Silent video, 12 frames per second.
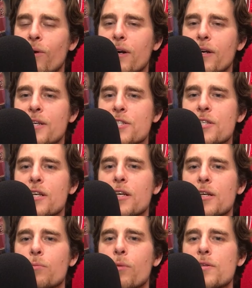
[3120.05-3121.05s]
because
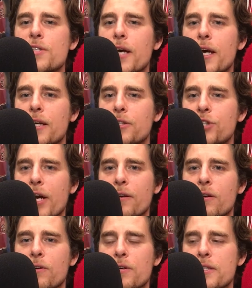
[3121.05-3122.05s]
mosaic in
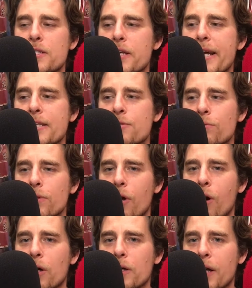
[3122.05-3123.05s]
general, it's it's really hard to